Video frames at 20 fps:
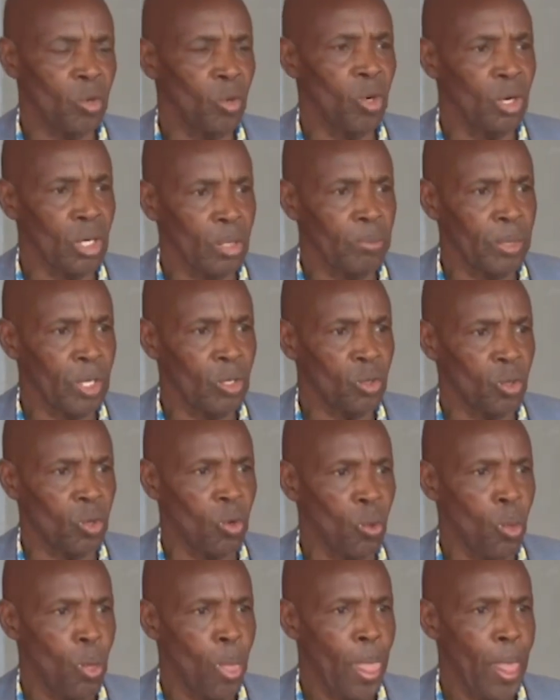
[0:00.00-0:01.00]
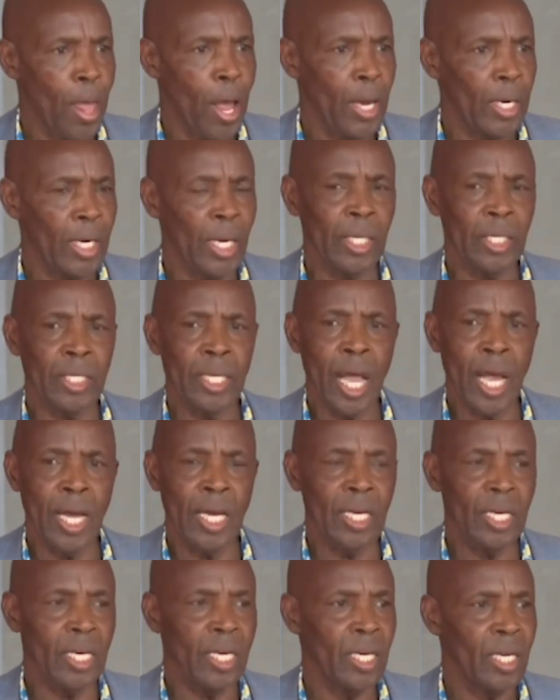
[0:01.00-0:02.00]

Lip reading: Hospital. And I thank